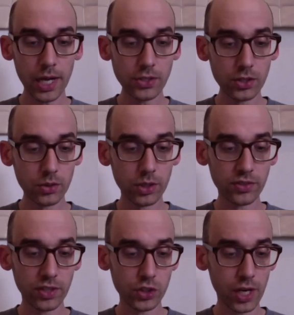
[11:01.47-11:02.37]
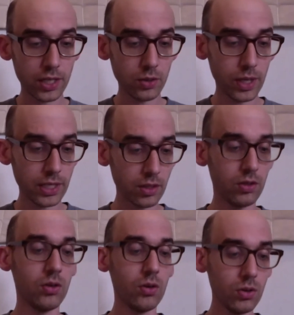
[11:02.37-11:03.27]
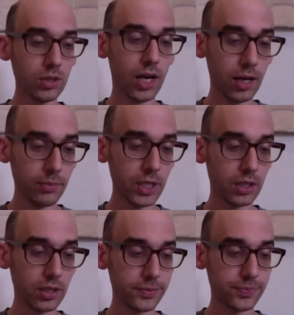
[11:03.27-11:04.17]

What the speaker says: what I do is I try to write the whole comic